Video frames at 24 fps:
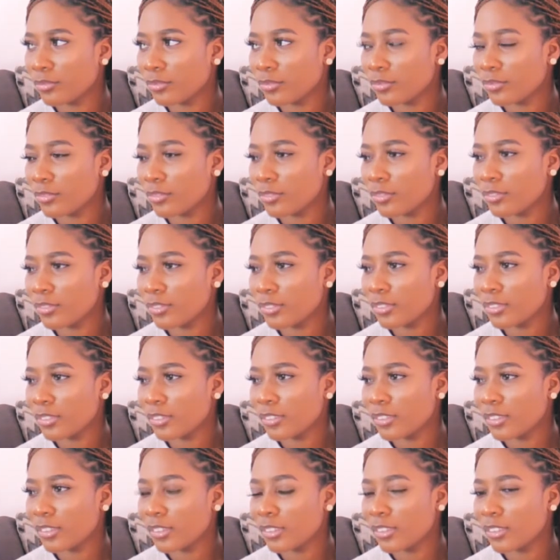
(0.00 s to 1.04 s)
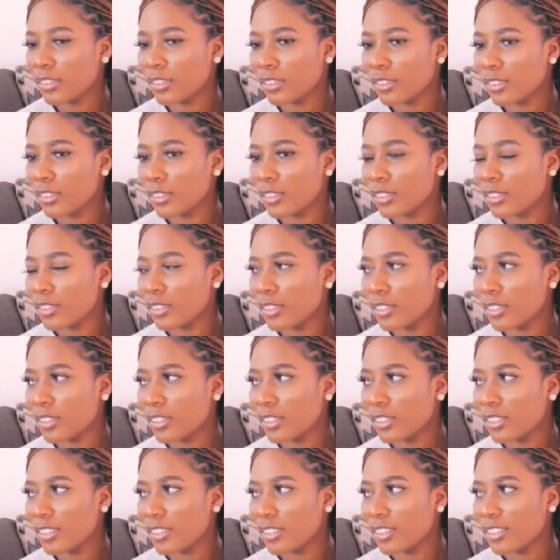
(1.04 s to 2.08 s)

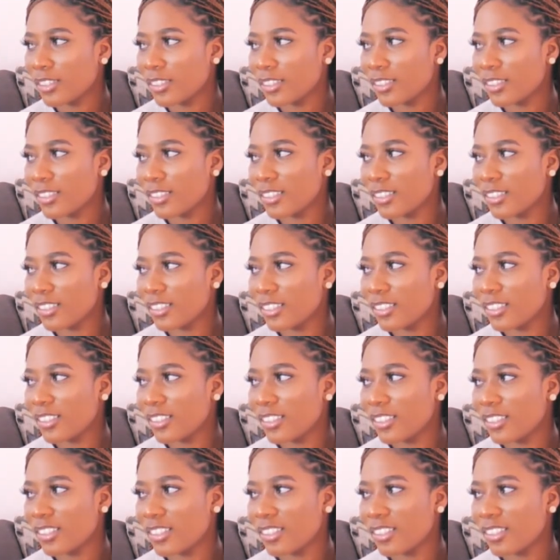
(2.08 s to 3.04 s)
This person isn't speaking.